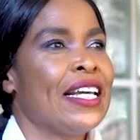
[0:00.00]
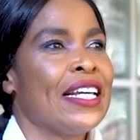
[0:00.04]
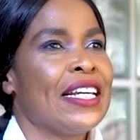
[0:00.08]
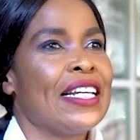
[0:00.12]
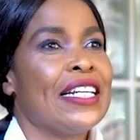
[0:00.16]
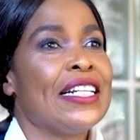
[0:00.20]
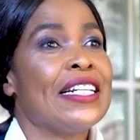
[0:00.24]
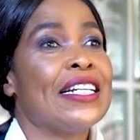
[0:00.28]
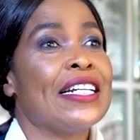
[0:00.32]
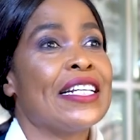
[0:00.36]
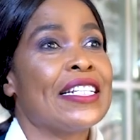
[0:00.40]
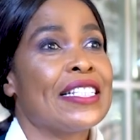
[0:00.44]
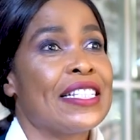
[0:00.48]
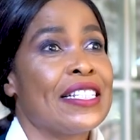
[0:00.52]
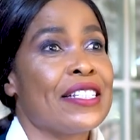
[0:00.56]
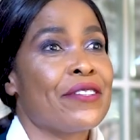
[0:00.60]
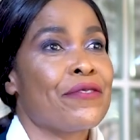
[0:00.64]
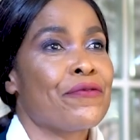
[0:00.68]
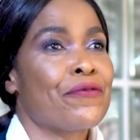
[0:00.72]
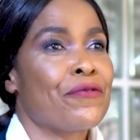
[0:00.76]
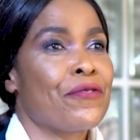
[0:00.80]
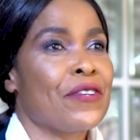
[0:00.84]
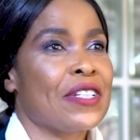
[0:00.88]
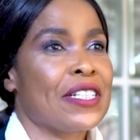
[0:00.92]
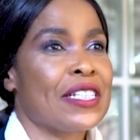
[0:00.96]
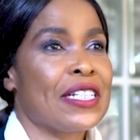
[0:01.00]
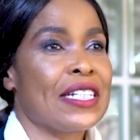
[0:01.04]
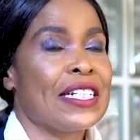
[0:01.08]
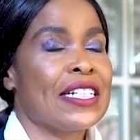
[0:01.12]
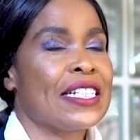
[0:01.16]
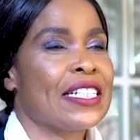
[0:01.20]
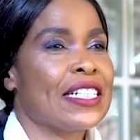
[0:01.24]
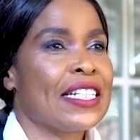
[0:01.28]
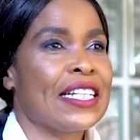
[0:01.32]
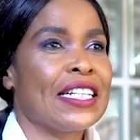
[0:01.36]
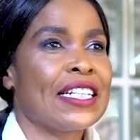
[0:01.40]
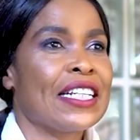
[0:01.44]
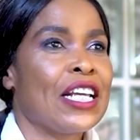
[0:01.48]
in nursing
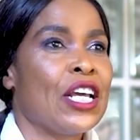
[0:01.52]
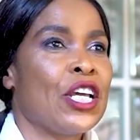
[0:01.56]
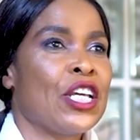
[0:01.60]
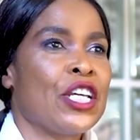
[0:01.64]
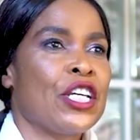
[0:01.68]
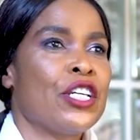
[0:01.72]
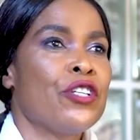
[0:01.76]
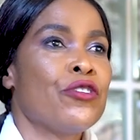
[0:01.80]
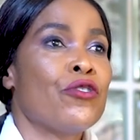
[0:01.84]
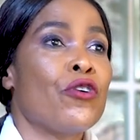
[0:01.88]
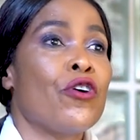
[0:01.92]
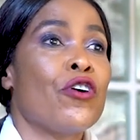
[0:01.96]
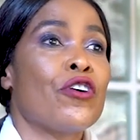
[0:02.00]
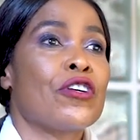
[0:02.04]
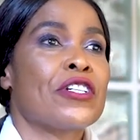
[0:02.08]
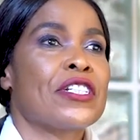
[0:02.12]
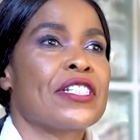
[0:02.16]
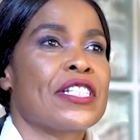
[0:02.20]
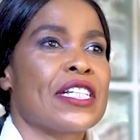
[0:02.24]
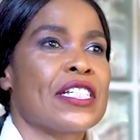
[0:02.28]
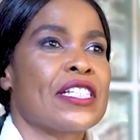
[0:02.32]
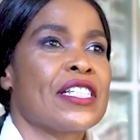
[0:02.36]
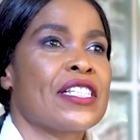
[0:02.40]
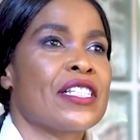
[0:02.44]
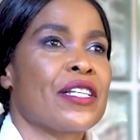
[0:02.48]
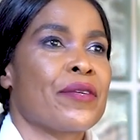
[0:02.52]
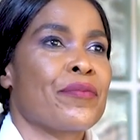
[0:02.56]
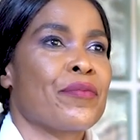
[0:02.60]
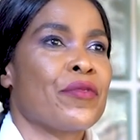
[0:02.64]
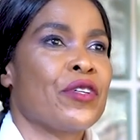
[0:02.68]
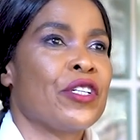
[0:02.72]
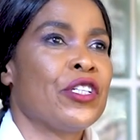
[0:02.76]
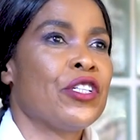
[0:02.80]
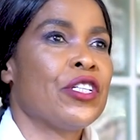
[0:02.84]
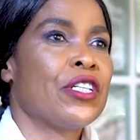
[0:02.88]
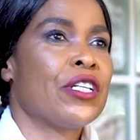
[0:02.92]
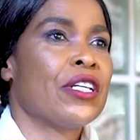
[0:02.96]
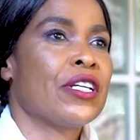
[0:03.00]
facility, in all systems,
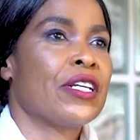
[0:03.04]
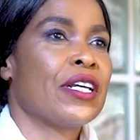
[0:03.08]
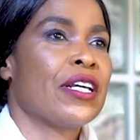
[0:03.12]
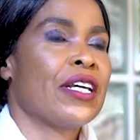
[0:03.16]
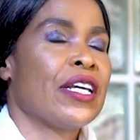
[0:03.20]
in